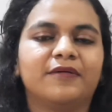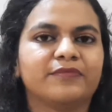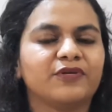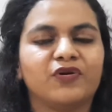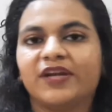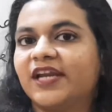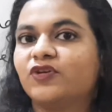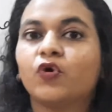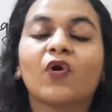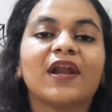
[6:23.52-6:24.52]
It
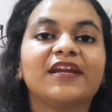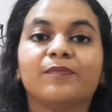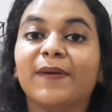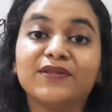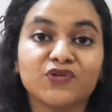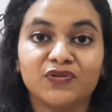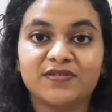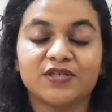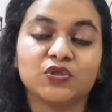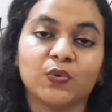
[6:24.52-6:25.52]
totally depends on the
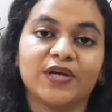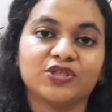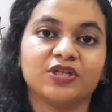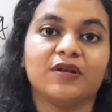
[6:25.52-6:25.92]
situation.